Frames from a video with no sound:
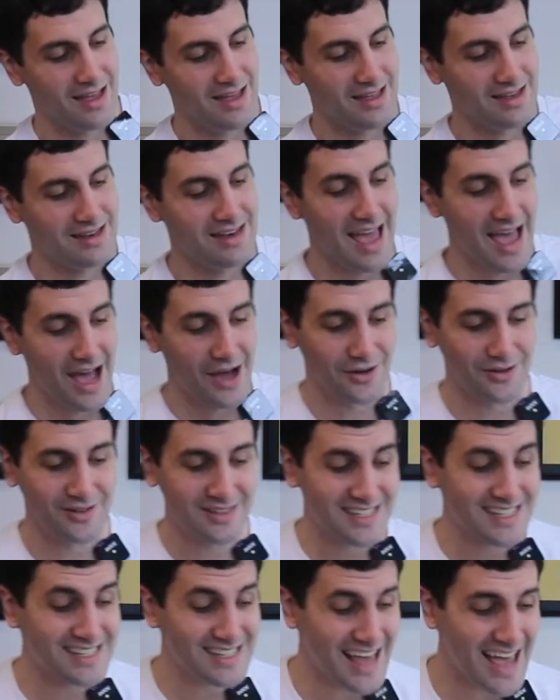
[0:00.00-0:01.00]
Now,
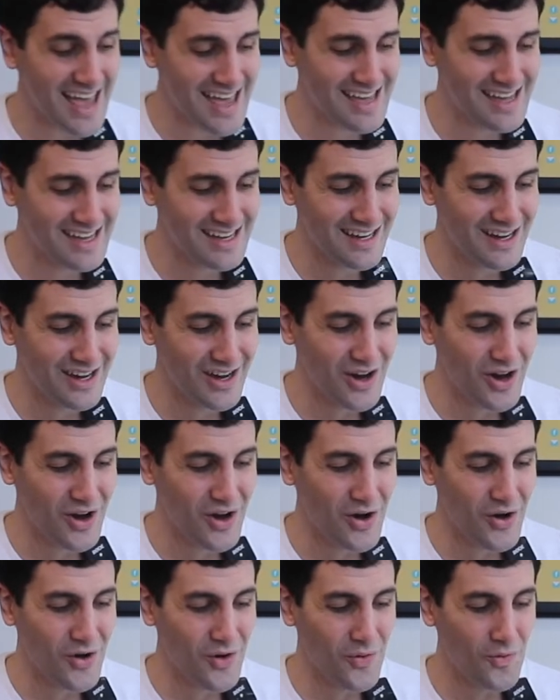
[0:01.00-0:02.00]
today,
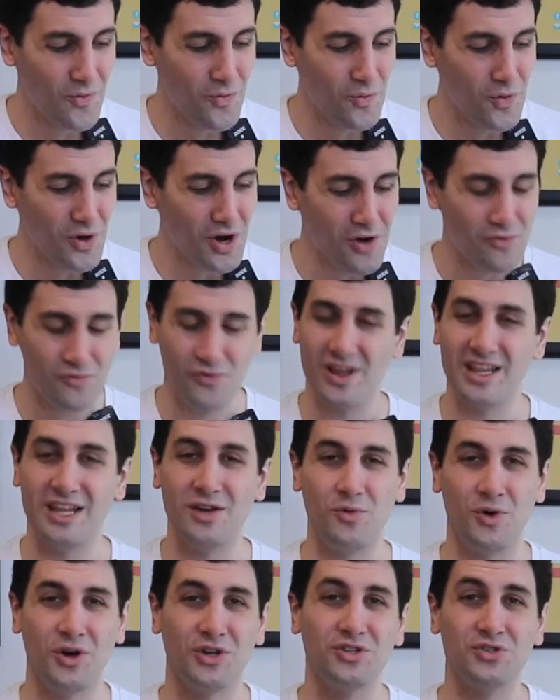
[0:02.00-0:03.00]
what I really
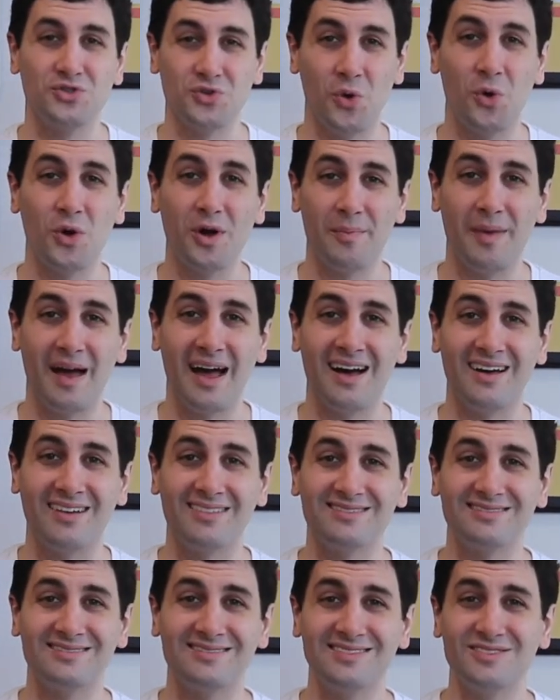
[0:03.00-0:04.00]
wanted to talk about
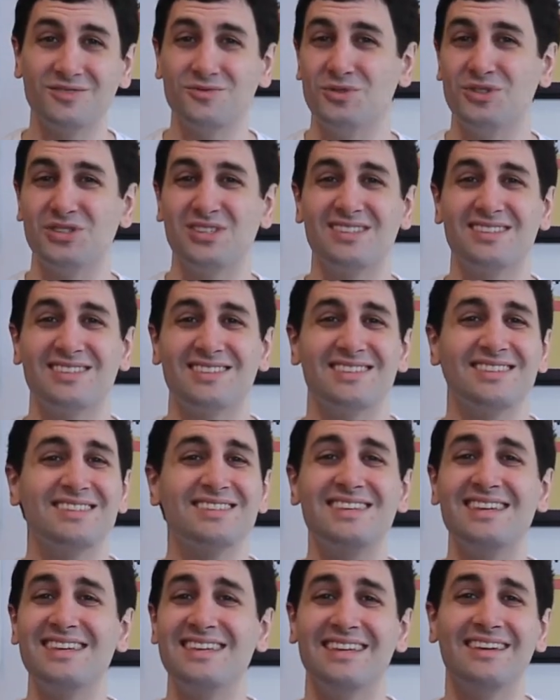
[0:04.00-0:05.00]
was
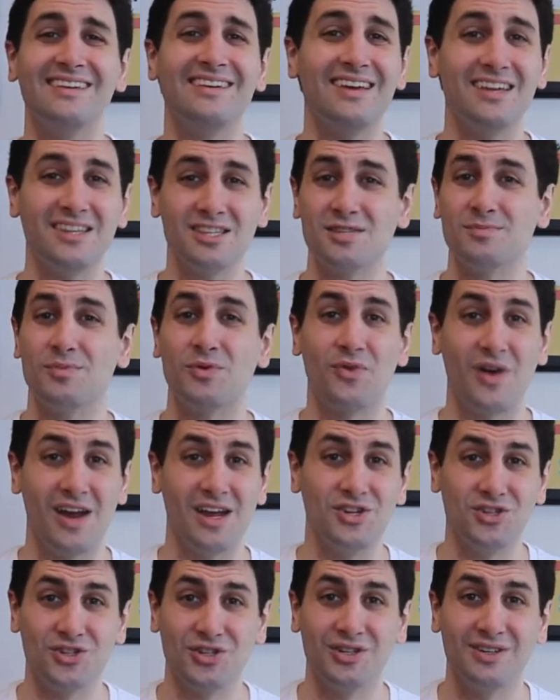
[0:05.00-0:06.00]
seeking
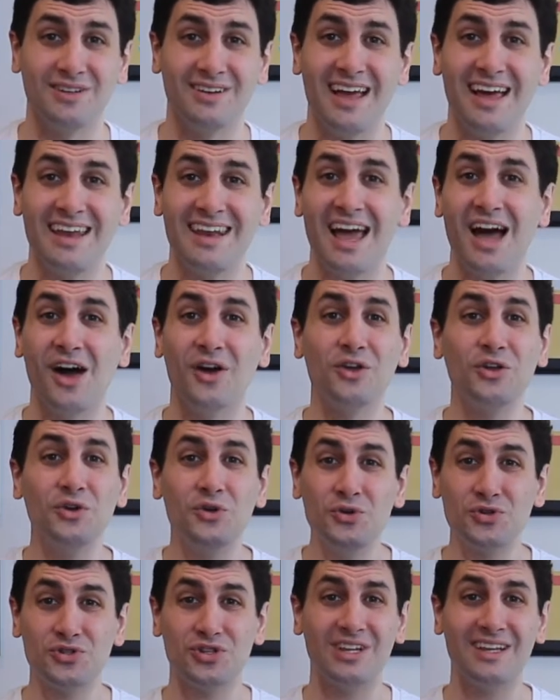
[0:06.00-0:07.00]
inspiration. And now
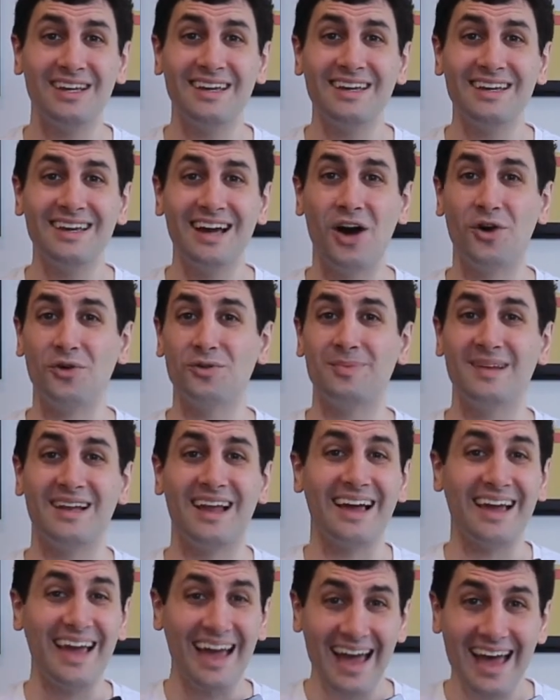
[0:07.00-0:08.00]
usually I would be
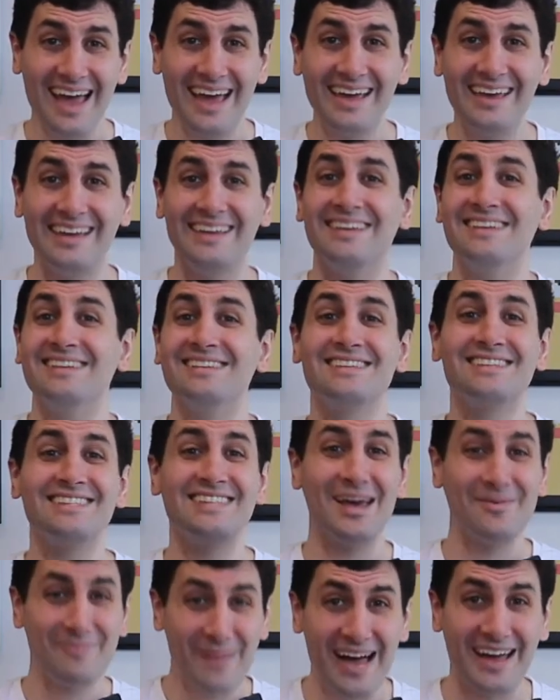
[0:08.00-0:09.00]
like, hey,
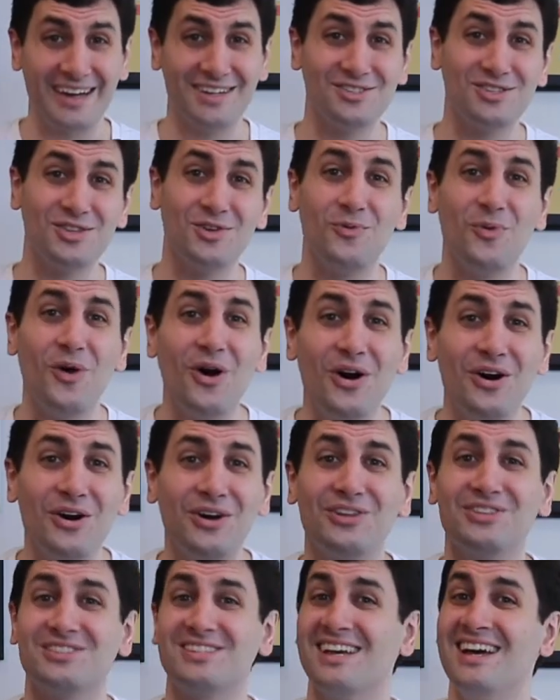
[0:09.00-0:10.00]
step out into the
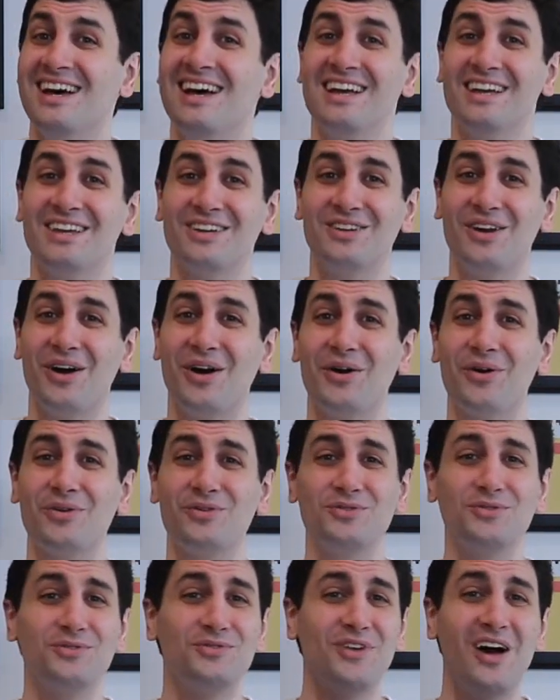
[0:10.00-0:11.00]
world. You know,
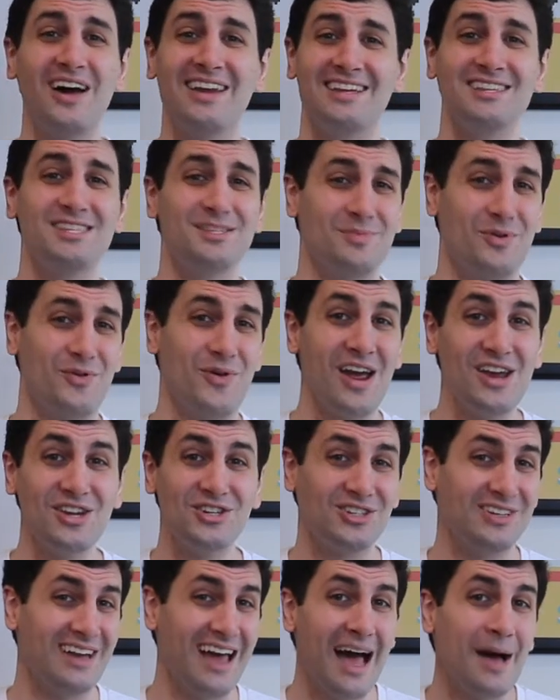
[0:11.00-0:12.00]
you'll find
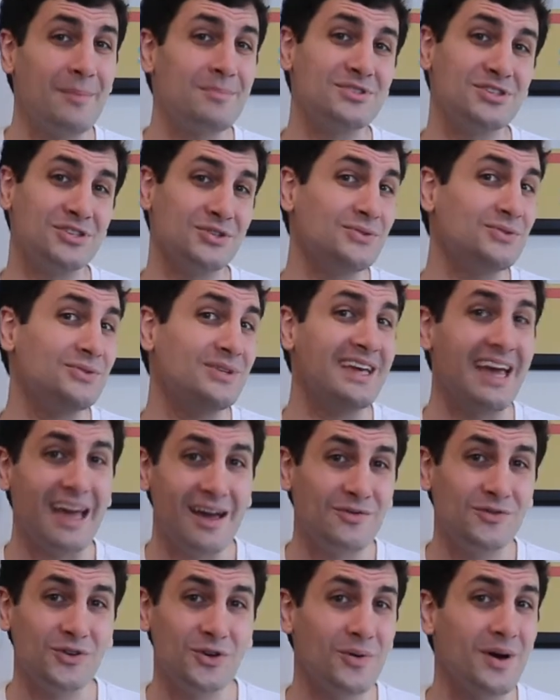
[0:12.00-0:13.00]
inspiration absolutely
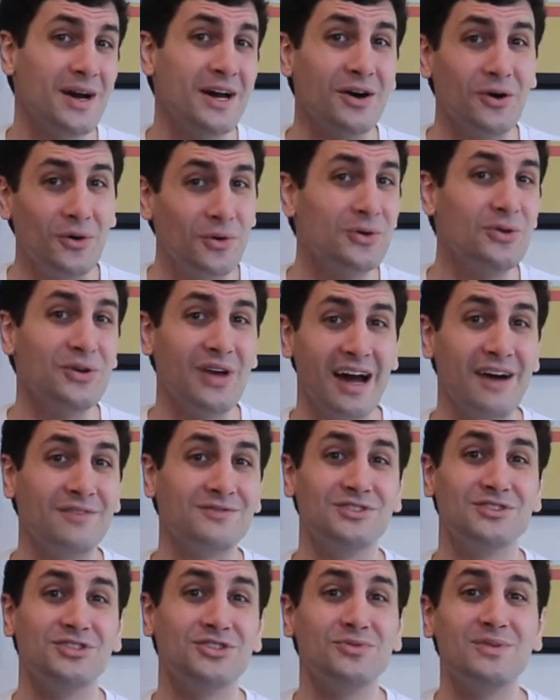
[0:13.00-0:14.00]
everywhere. All you have
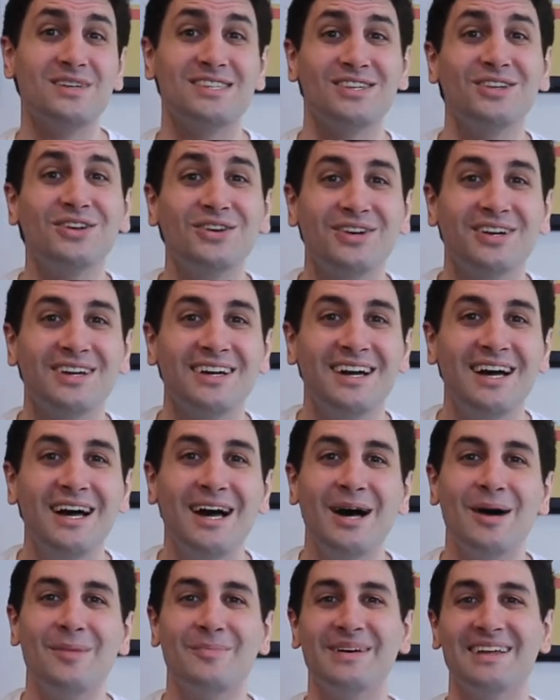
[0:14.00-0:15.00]
to do is look.
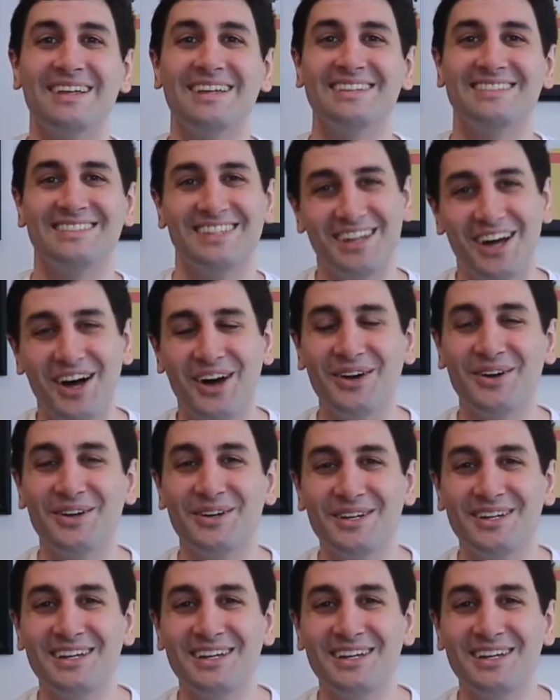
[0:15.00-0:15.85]
But, you know,